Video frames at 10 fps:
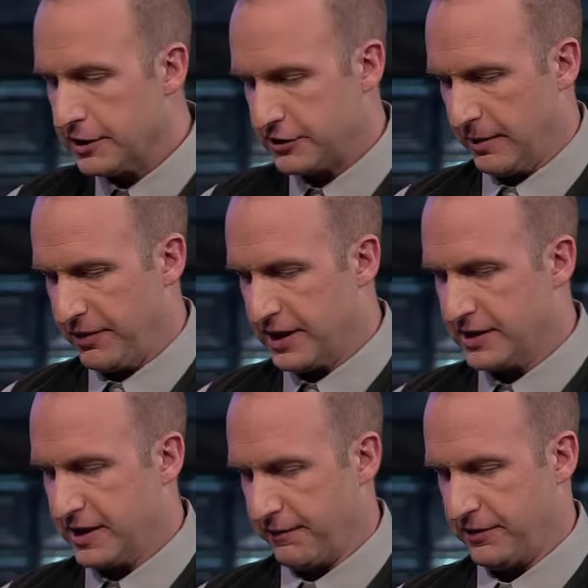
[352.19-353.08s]

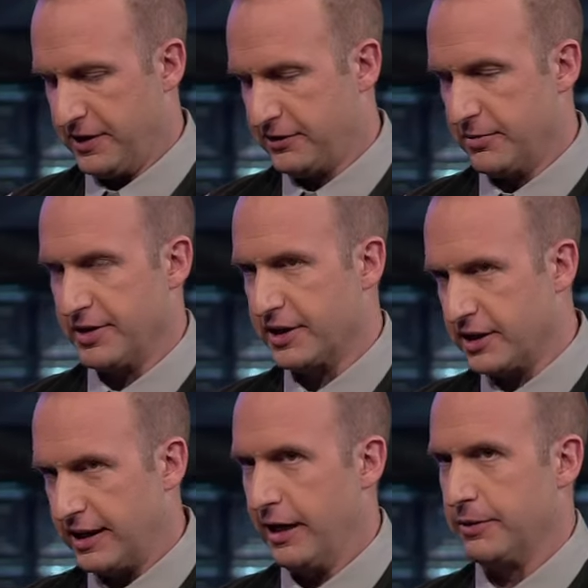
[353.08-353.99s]
something different than some of the
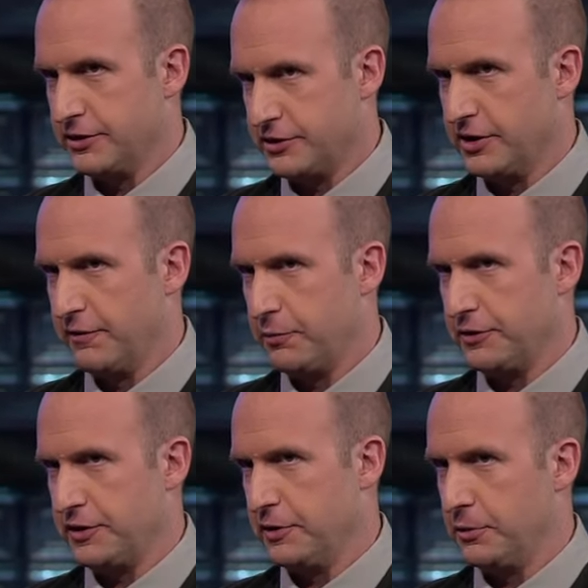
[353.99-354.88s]
clownish stuff
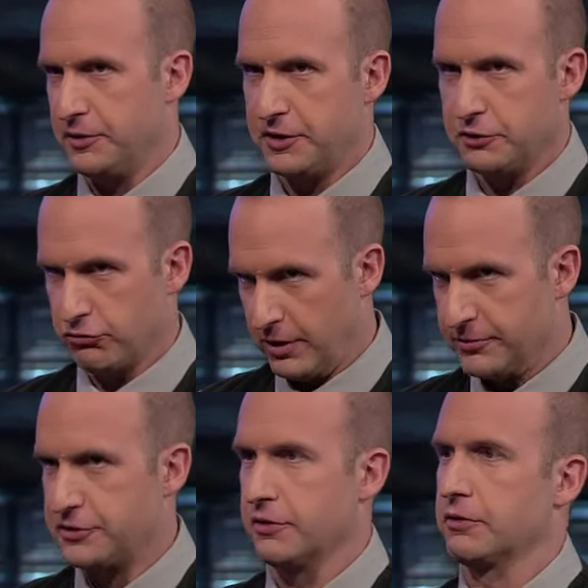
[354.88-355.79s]
with the with the
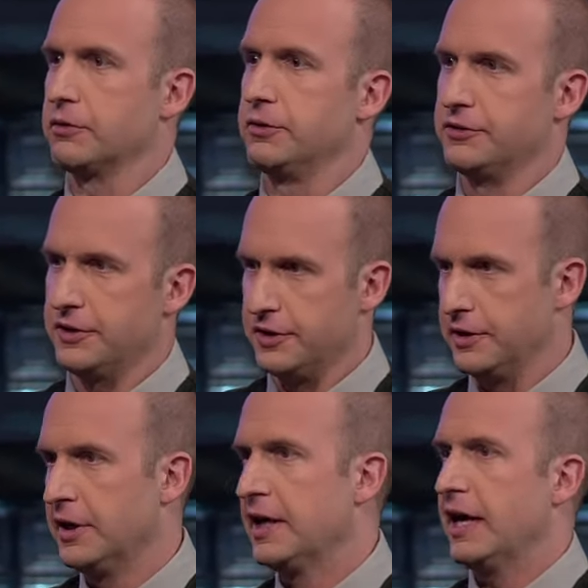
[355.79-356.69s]
drum circles and
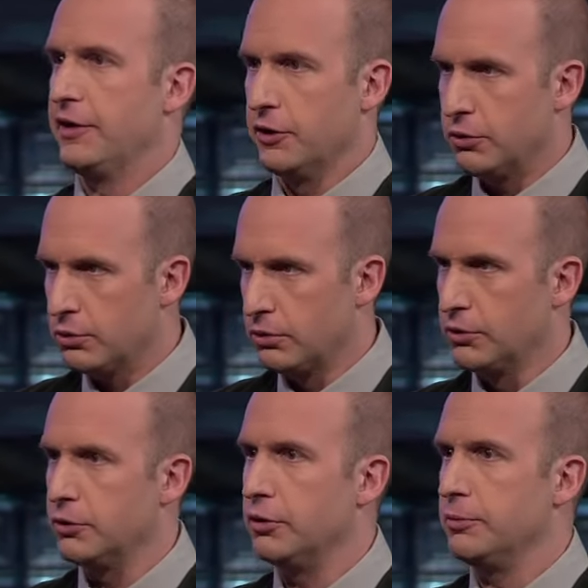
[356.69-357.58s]
the and the
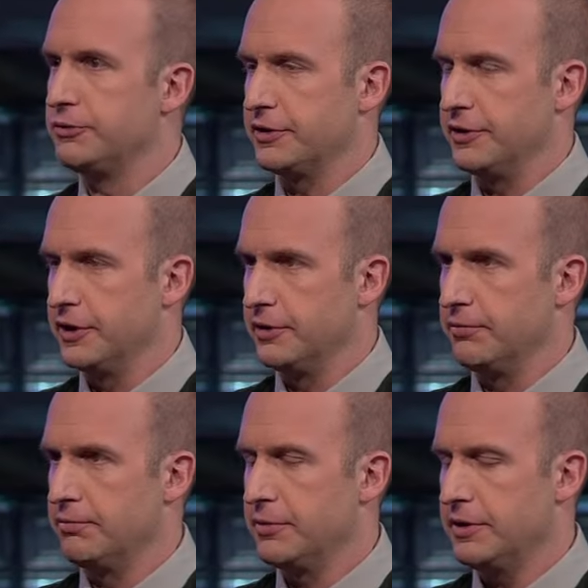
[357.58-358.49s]
hula hoops and
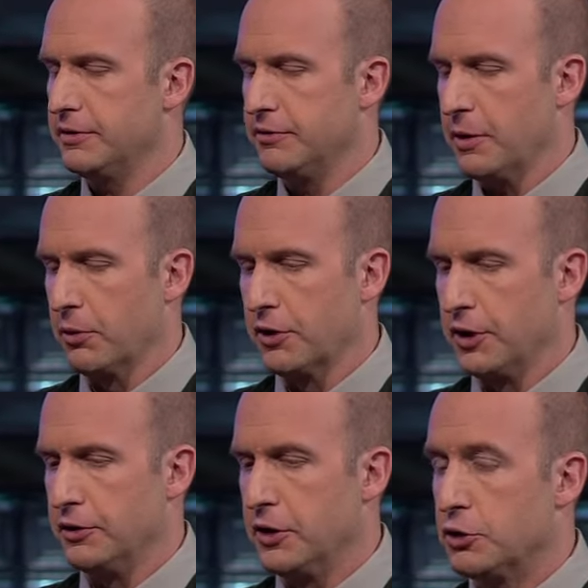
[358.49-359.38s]
the they were
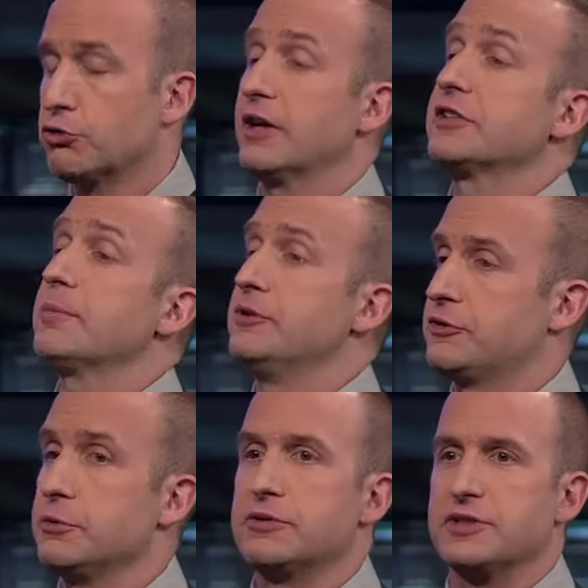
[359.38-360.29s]
going to dress up in
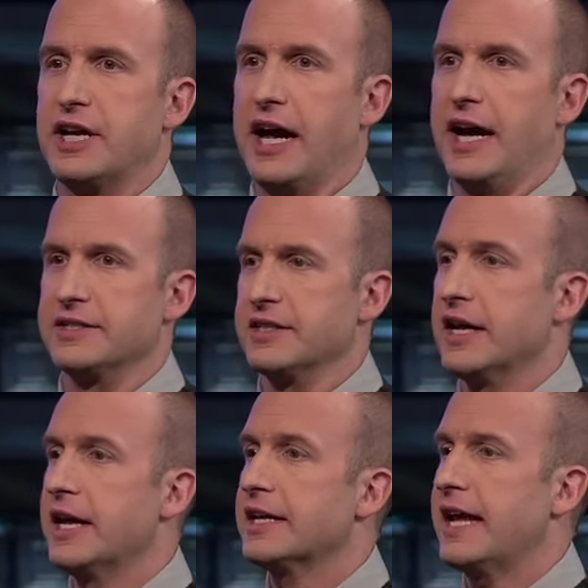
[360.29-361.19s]
suits and ties
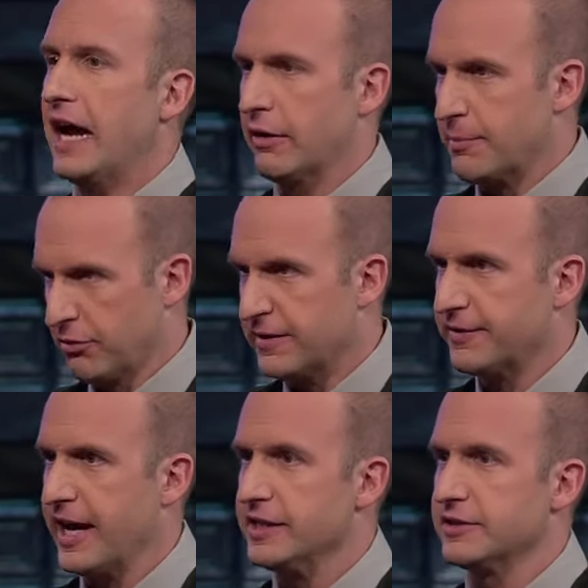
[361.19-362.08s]
and carry
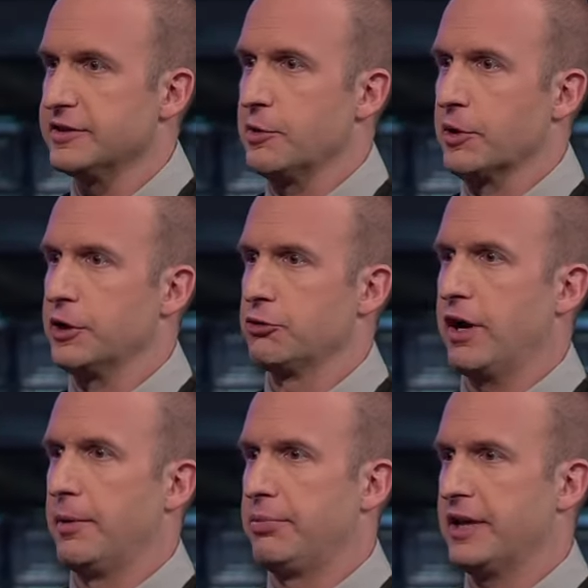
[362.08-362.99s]
briefcases and they were going to try to